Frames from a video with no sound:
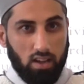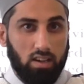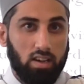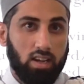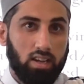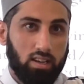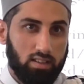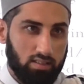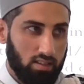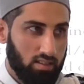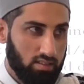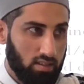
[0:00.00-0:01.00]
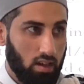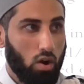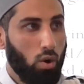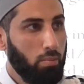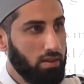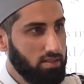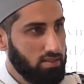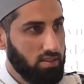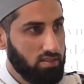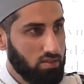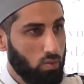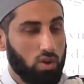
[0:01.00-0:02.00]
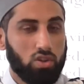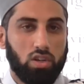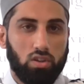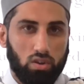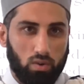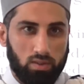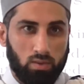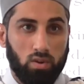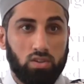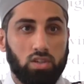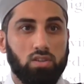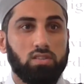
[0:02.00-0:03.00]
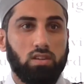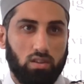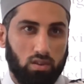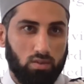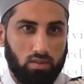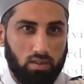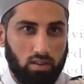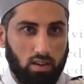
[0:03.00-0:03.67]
her hidden sins, her open sins, what she knows and what she doesn't know.